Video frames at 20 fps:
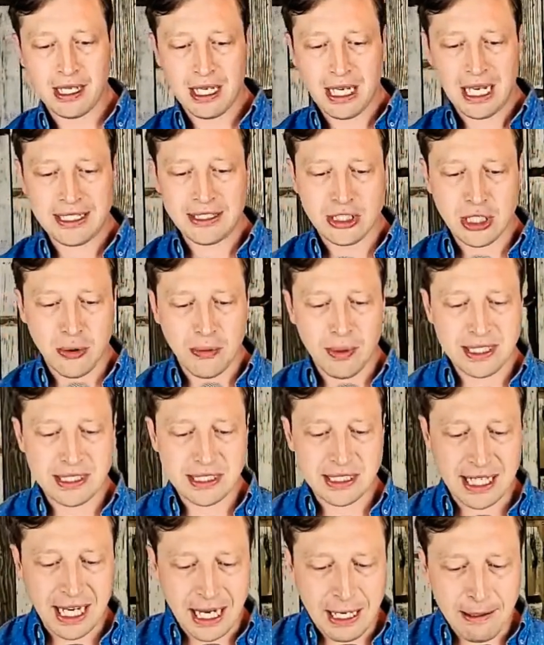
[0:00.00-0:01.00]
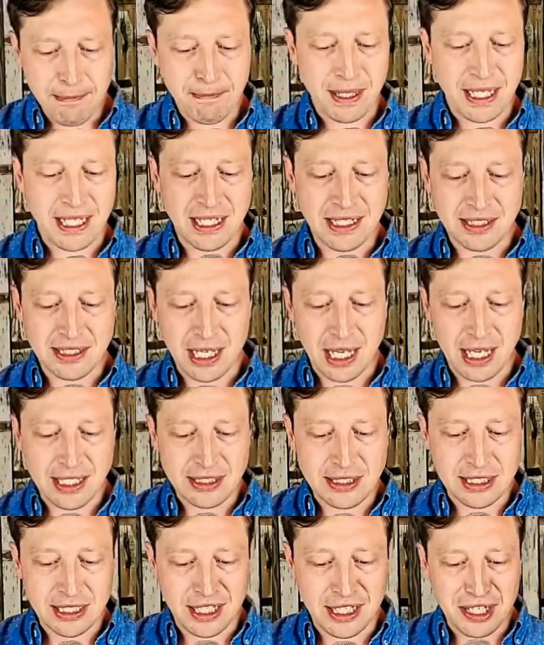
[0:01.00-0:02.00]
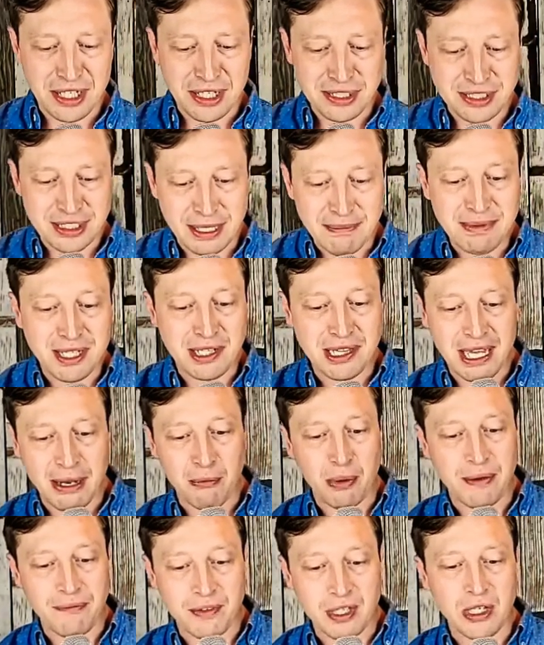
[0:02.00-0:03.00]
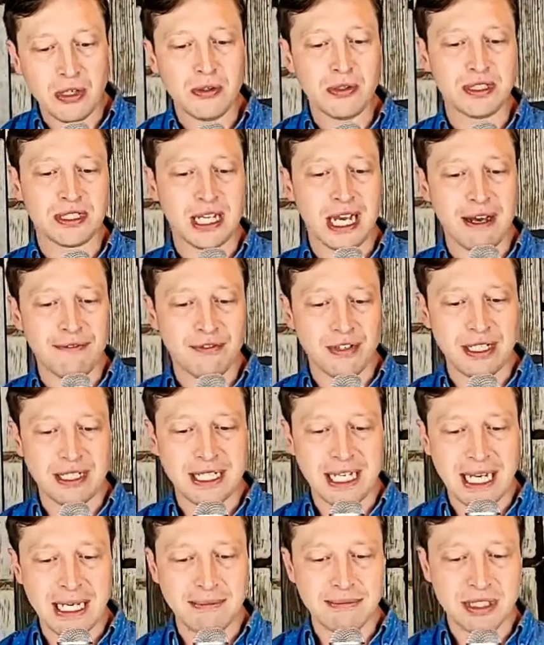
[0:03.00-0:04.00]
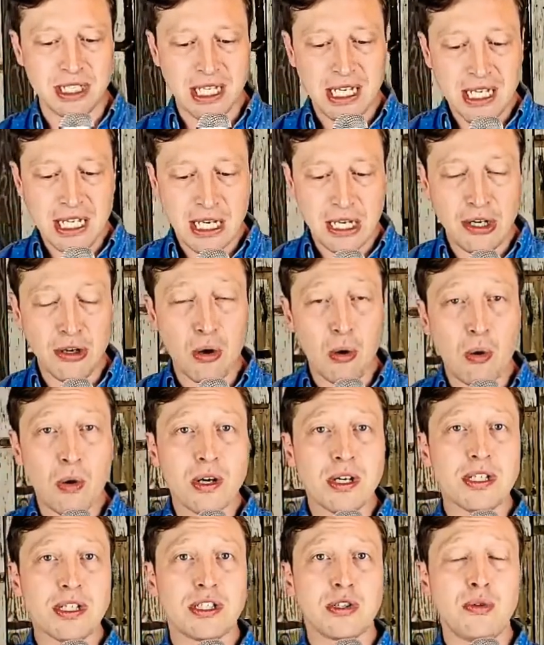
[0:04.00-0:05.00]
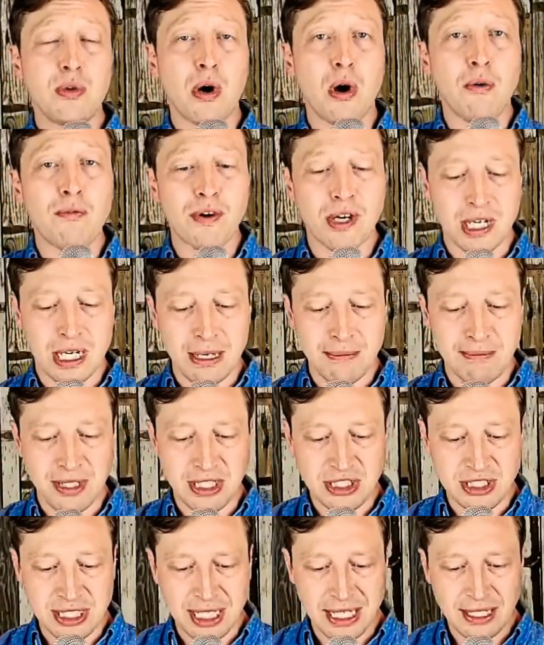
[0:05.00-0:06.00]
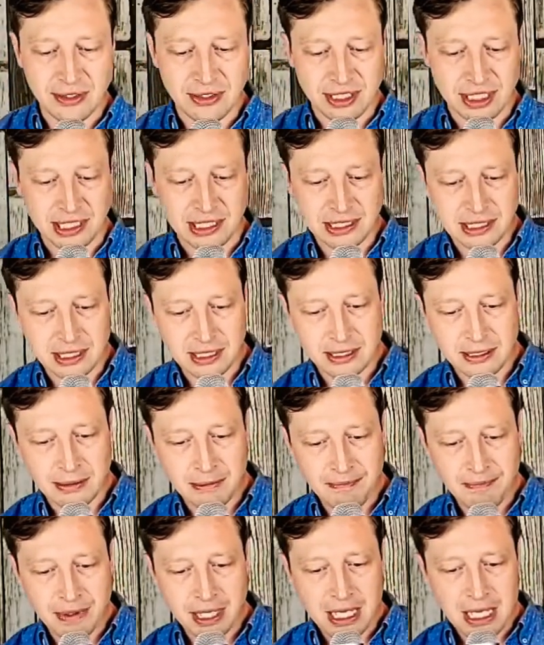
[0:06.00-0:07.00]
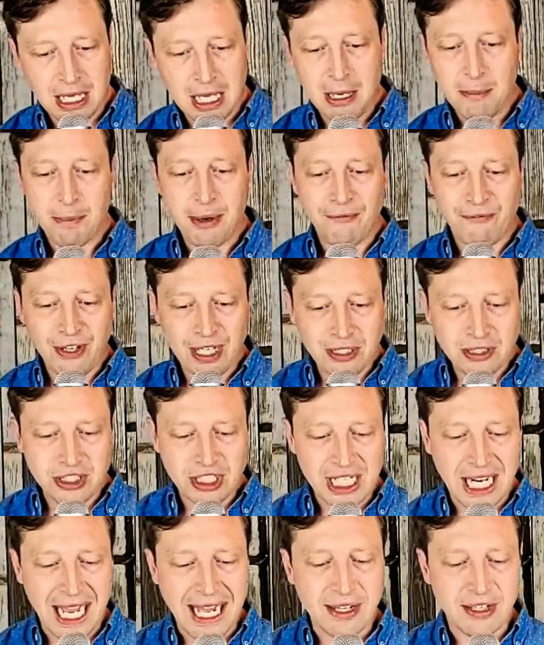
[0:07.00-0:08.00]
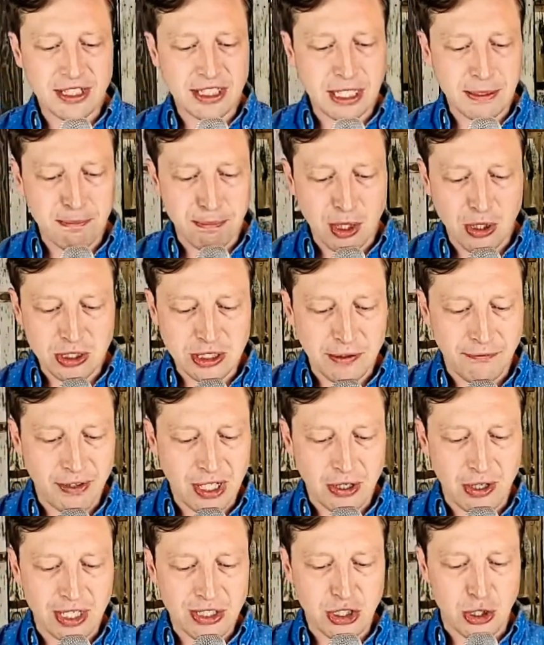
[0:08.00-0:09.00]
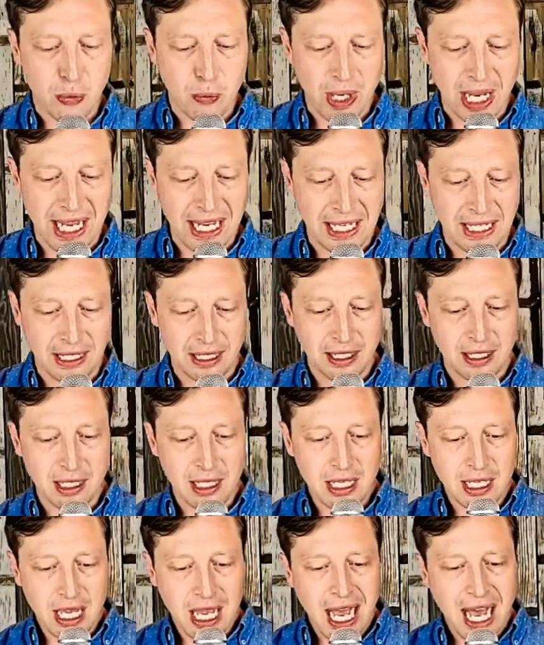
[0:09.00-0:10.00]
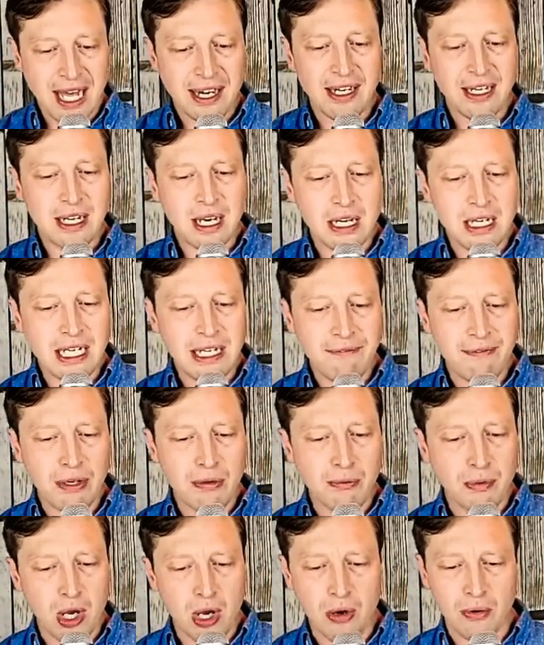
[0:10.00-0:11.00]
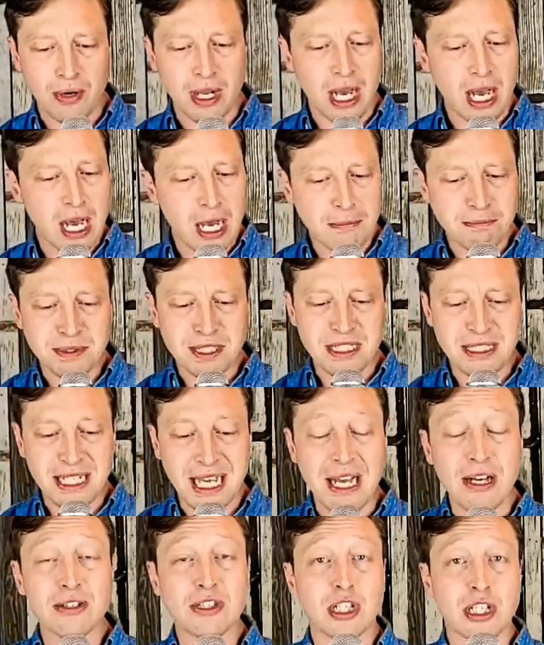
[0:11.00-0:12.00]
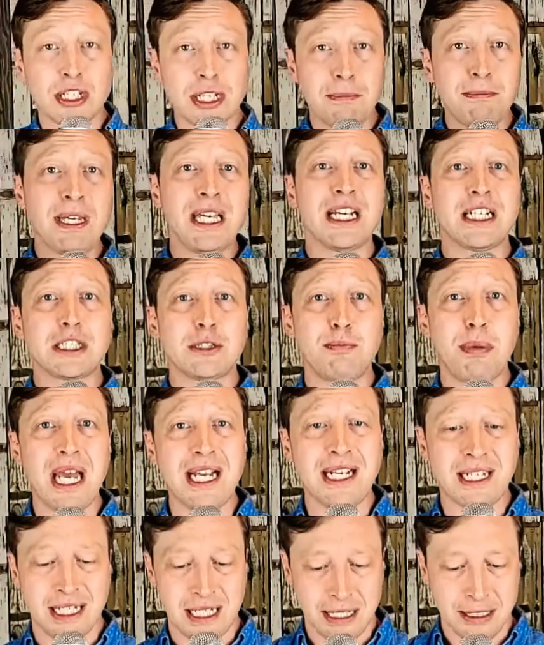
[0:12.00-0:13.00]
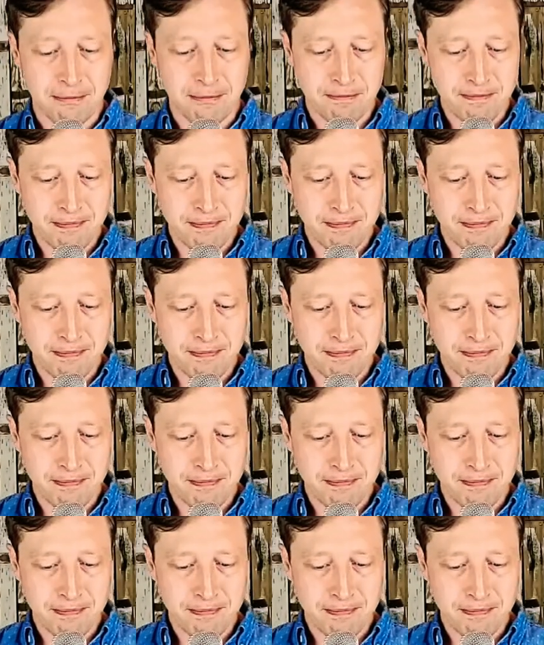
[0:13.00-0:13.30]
And so escaping is something that we've used oftentimes in order to overcome these challenges. But feel challenged and persevere on your way. On an uneven road, ups and downs are to be expected.